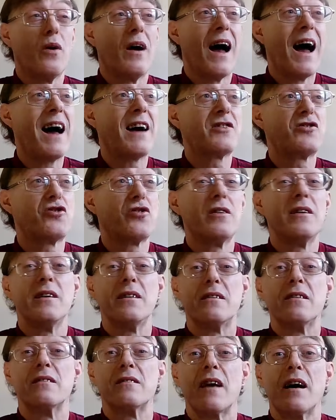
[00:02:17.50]
actually
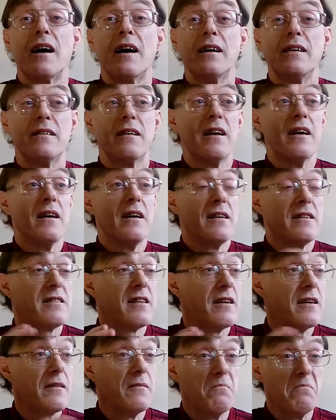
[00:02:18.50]
designed
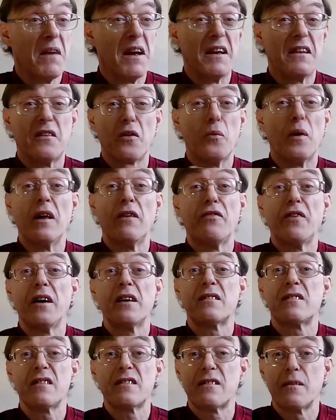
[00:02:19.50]
to make the welfare
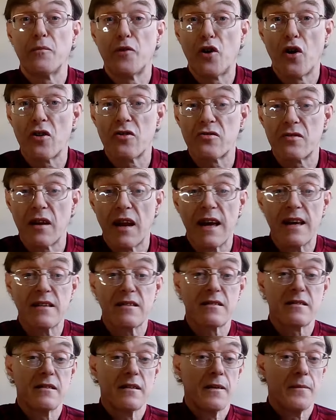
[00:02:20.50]
system cost
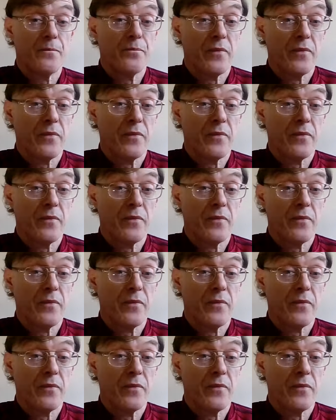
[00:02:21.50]
less